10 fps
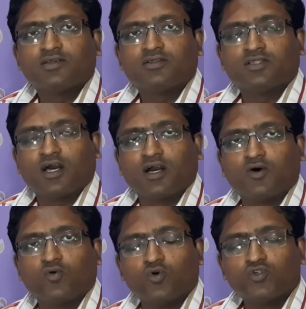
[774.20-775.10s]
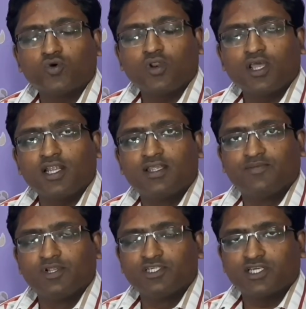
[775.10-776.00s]
the ozone layer
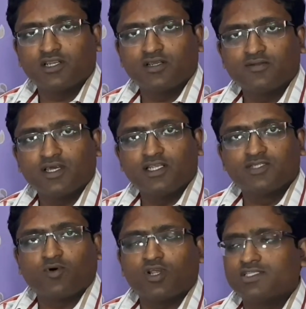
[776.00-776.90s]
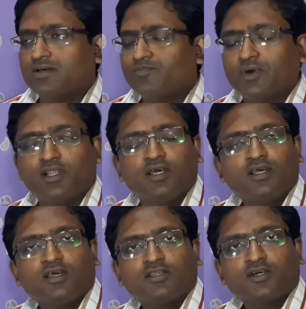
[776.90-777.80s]
depletion, that is, for example,
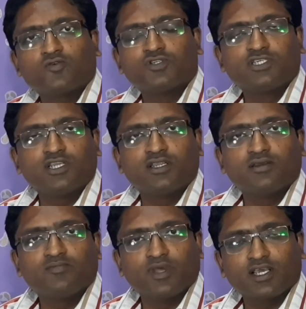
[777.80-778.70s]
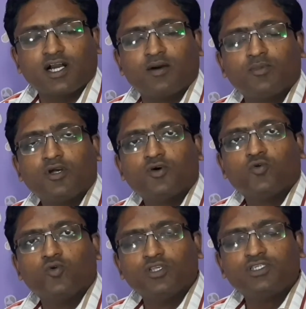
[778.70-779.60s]
the question may come,
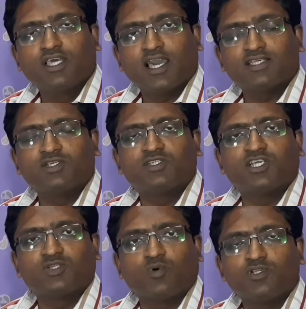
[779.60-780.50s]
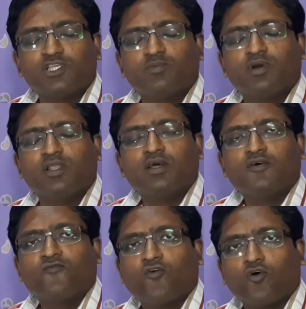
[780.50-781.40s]
which gas is responsible
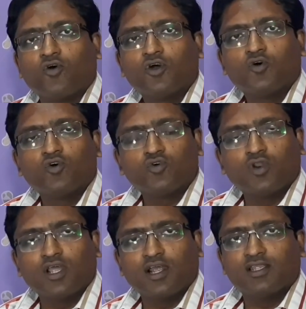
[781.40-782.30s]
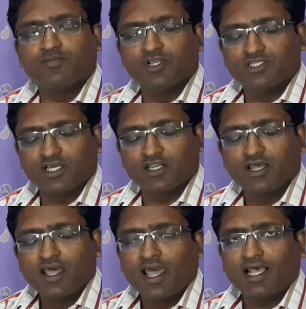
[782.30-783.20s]
for ozone layer depletion?
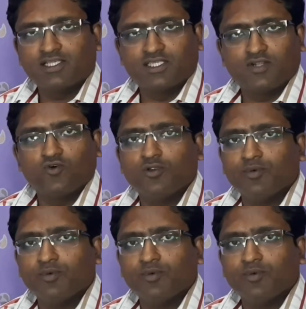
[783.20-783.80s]
Answer will